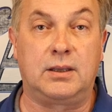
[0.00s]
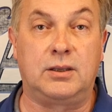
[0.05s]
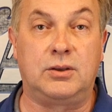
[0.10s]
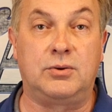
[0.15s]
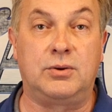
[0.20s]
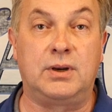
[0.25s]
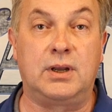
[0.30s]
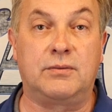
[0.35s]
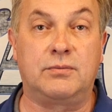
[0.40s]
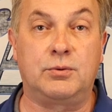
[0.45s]

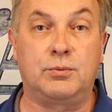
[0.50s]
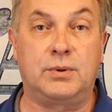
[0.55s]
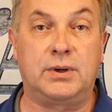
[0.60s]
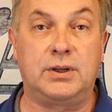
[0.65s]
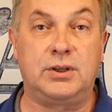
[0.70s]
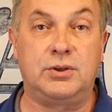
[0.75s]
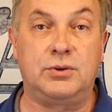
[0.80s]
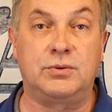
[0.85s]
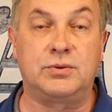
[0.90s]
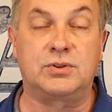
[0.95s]
You never
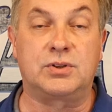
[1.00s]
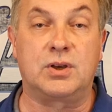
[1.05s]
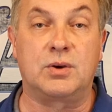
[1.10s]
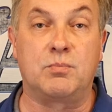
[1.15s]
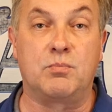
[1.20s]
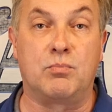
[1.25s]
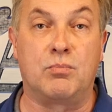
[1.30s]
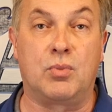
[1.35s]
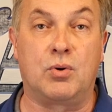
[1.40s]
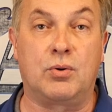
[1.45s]
want to use
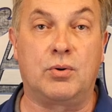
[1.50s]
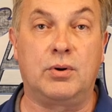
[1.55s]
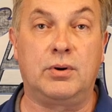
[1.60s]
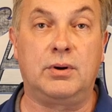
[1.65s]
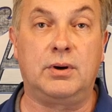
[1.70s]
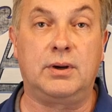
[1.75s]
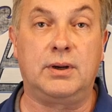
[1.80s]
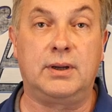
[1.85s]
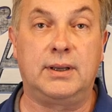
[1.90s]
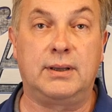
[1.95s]

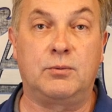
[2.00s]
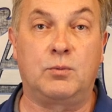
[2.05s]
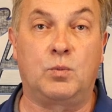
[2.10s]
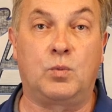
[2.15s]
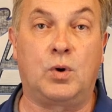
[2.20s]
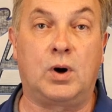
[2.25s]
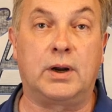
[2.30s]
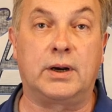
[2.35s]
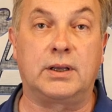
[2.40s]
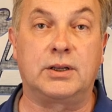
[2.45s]
more
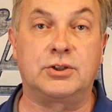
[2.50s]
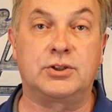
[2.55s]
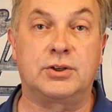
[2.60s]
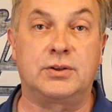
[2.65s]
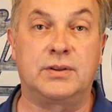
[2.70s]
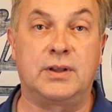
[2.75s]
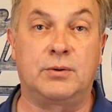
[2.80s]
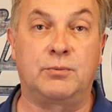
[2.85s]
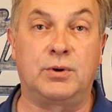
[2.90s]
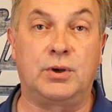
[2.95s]

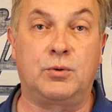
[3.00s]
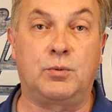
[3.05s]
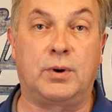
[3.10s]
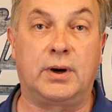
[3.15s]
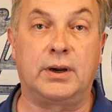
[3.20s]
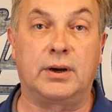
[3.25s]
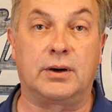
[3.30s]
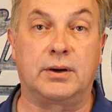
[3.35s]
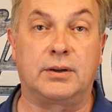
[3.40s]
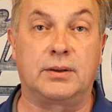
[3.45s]
wattage than
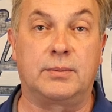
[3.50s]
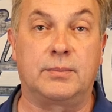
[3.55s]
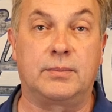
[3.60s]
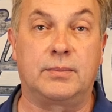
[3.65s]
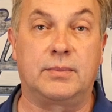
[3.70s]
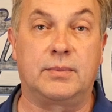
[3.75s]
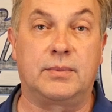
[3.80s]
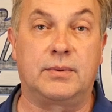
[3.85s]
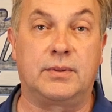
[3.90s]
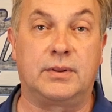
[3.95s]
required.
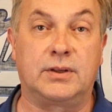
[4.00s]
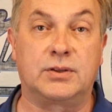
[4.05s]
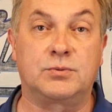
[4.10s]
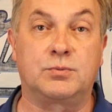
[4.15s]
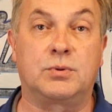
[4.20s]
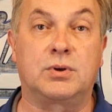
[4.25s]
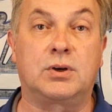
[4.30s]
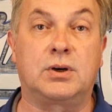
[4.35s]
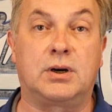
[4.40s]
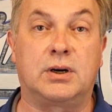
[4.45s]
This
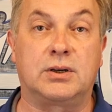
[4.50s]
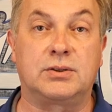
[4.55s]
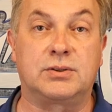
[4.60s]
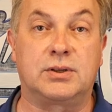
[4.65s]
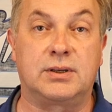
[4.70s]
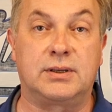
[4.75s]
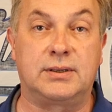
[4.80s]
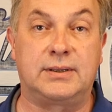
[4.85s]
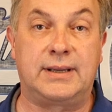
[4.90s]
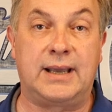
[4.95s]
will cause
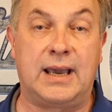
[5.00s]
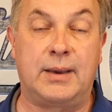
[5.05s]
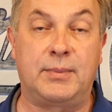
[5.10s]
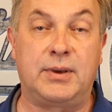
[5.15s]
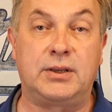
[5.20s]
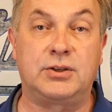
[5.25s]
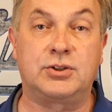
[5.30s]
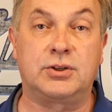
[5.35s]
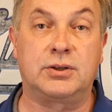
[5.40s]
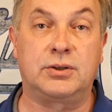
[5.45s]

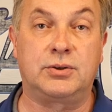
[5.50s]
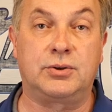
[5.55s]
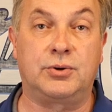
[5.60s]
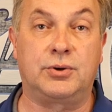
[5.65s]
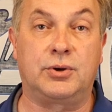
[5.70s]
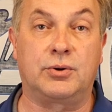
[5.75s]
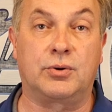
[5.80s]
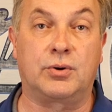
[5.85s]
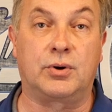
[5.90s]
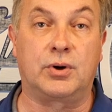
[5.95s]
damage to
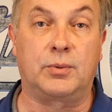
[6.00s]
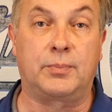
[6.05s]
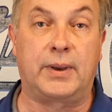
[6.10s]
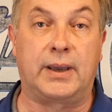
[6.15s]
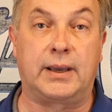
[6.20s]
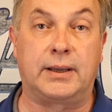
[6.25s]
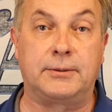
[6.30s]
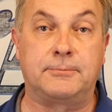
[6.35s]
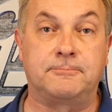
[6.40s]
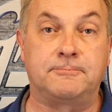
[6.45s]
your oil pan.